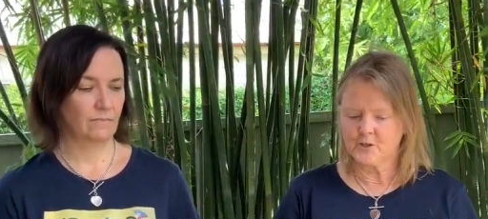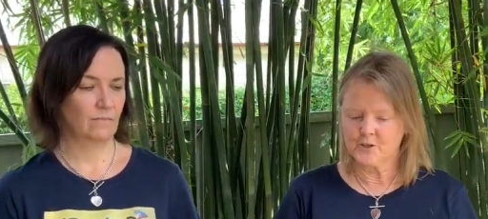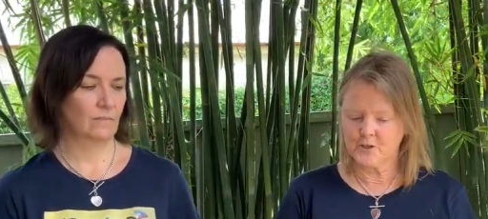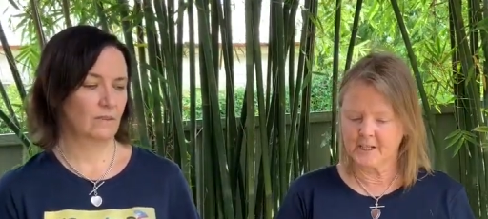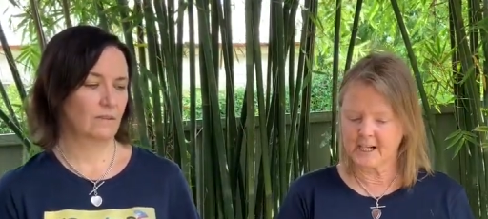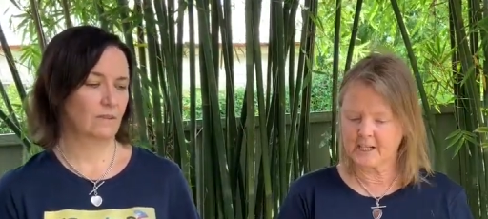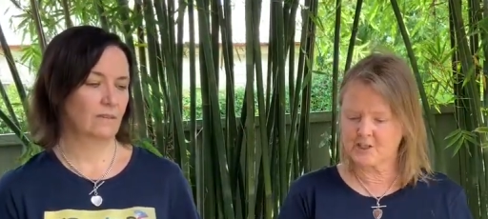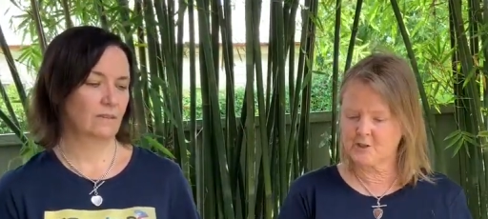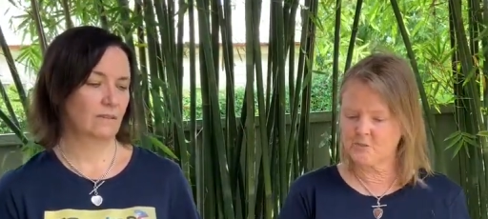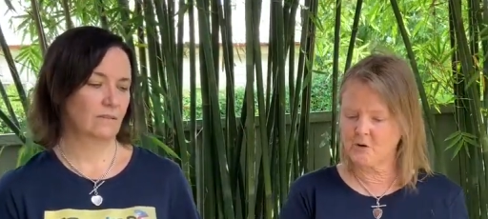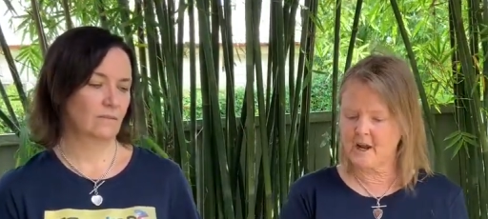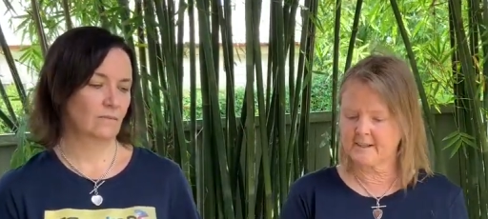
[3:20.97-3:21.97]
Speaker 1: you could actually
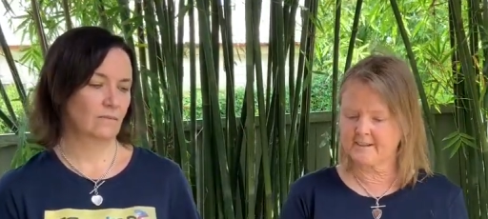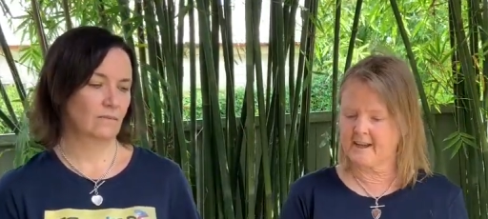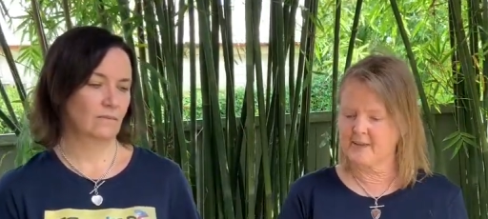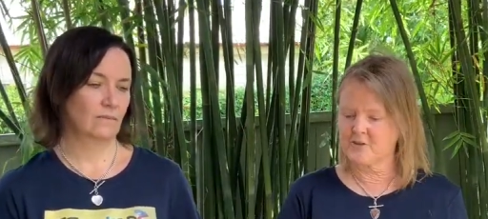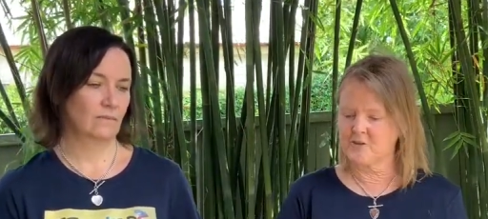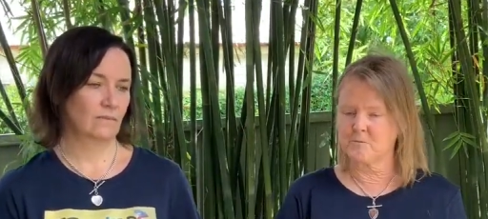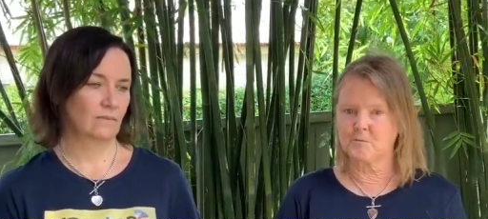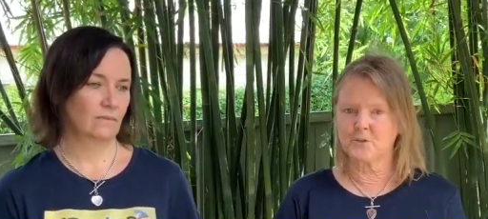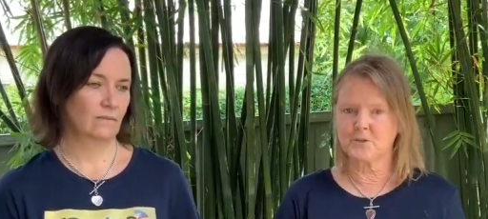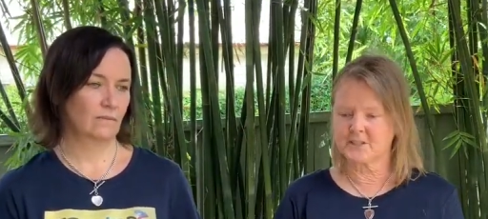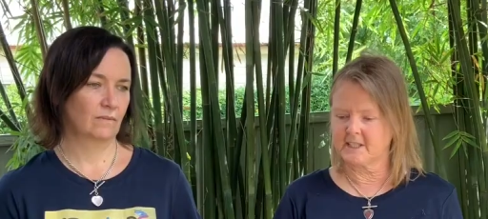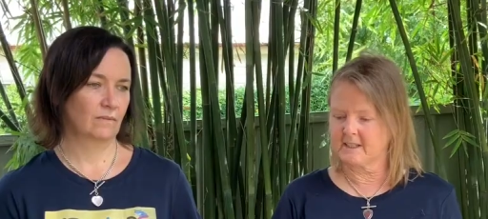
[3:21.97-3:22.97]
write down your
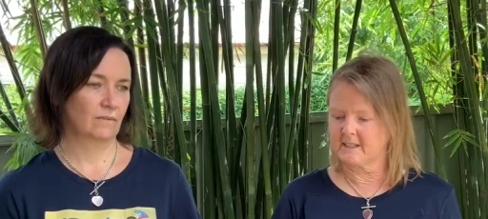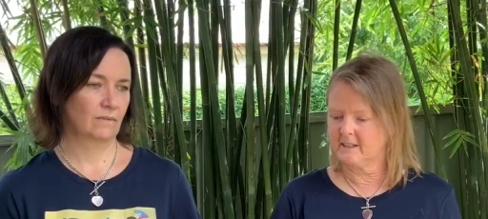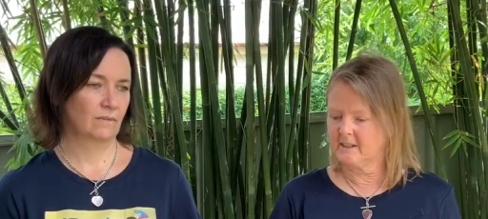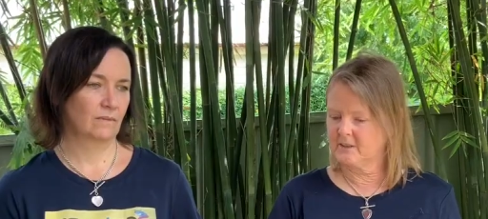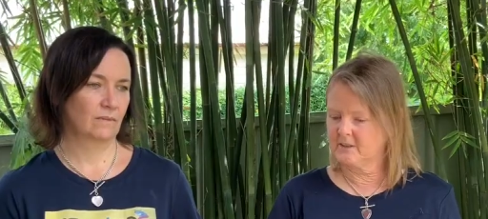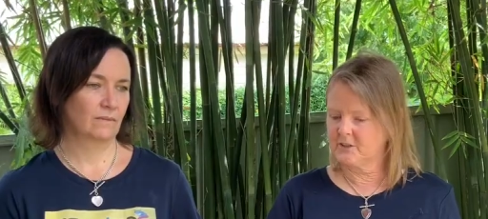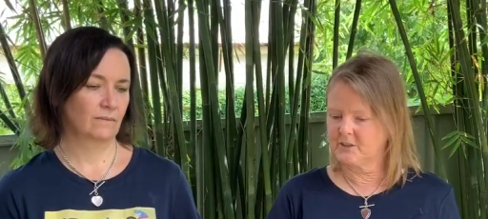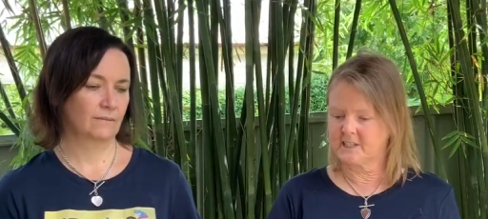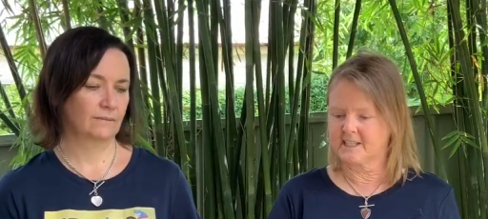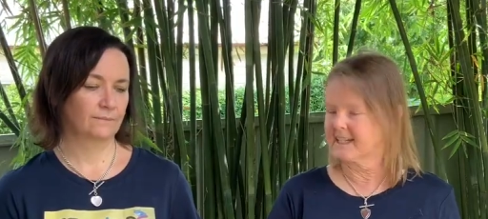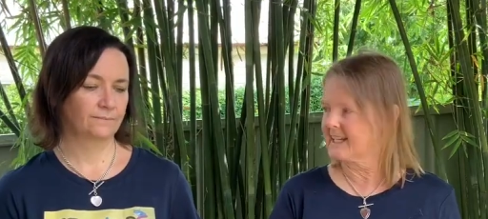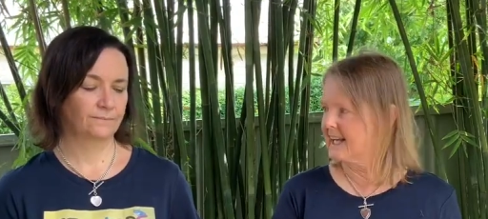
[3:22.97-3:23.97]
music
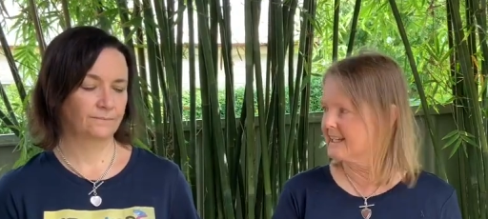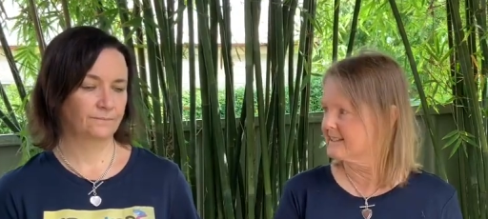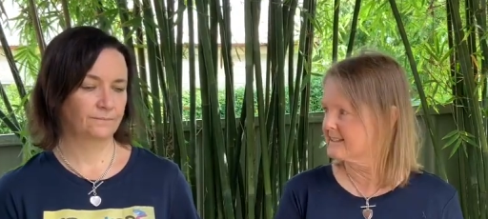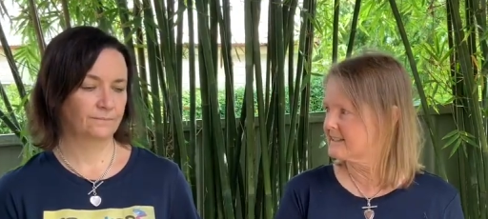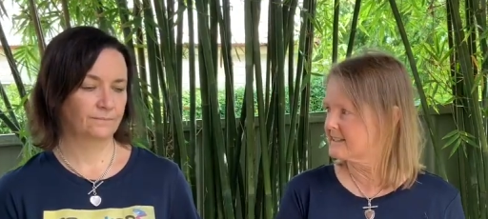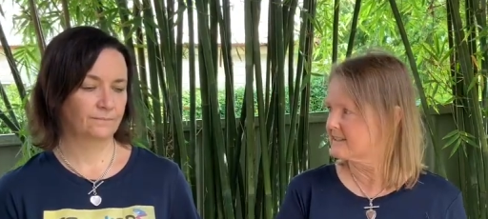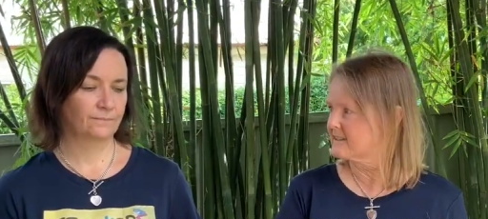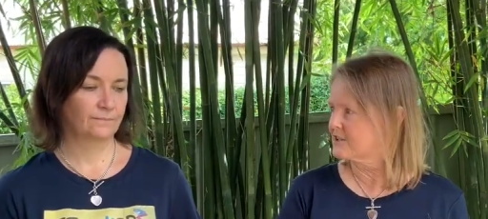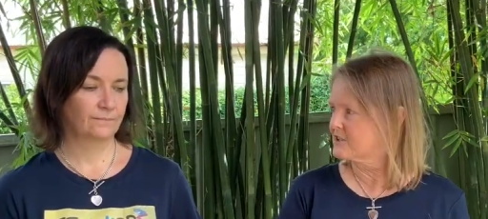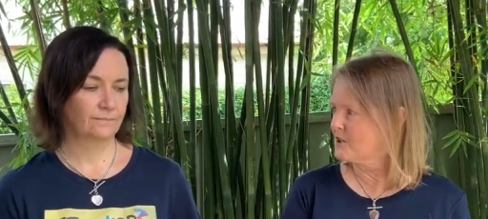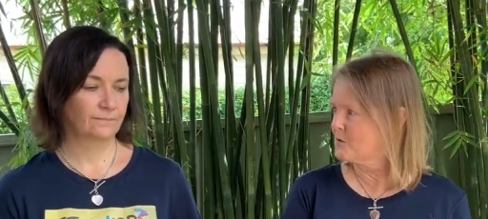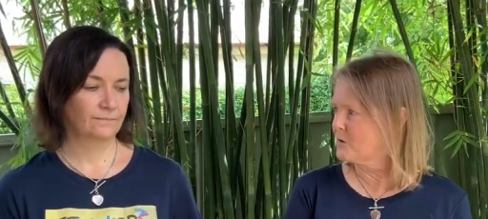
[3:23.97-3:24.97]
using the colours to
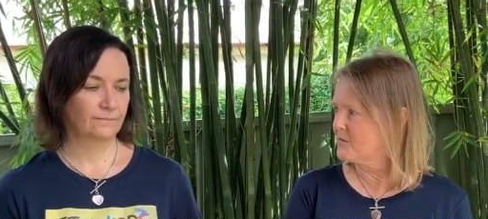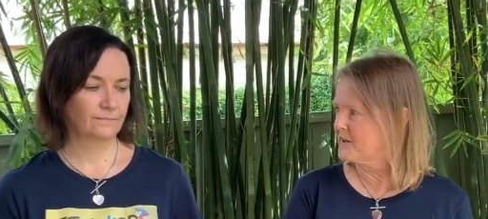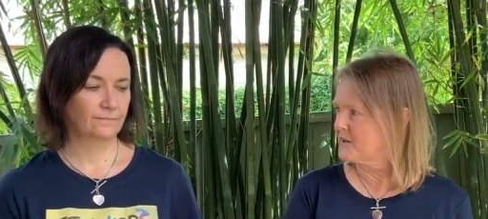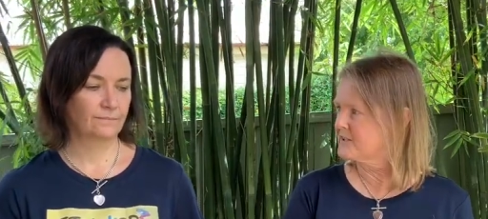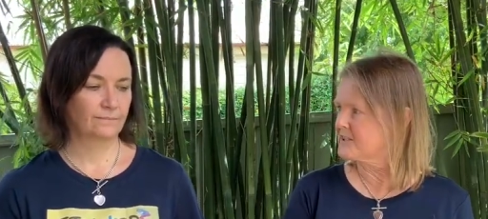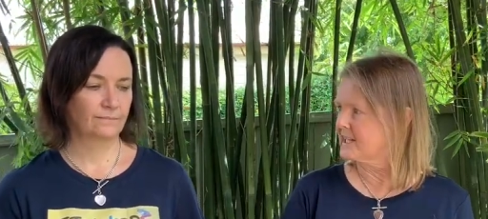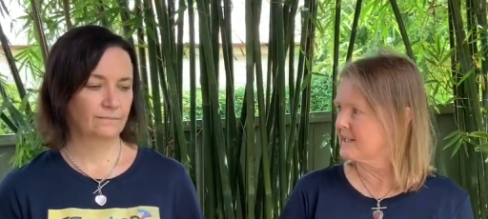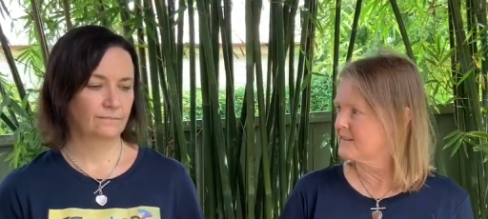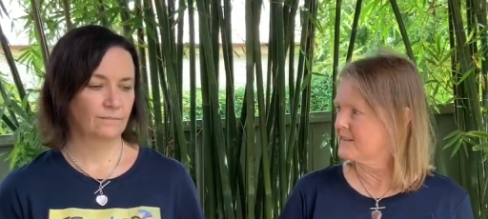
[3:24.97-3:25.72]
show what the notes are.